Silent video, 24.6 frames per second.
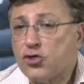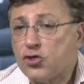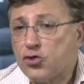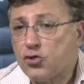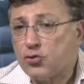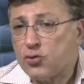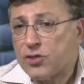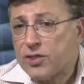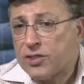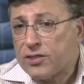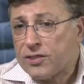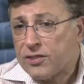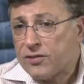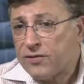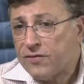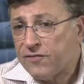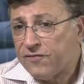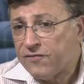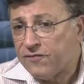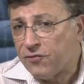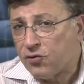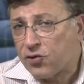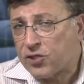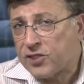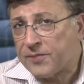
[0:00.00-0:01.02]
to the
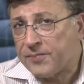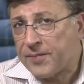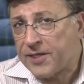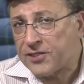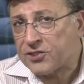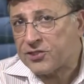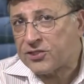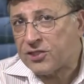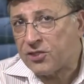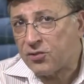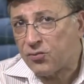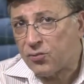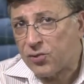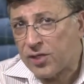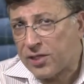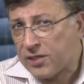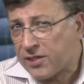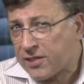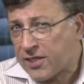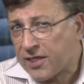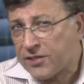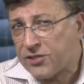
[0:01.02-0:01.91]
4-dimensional world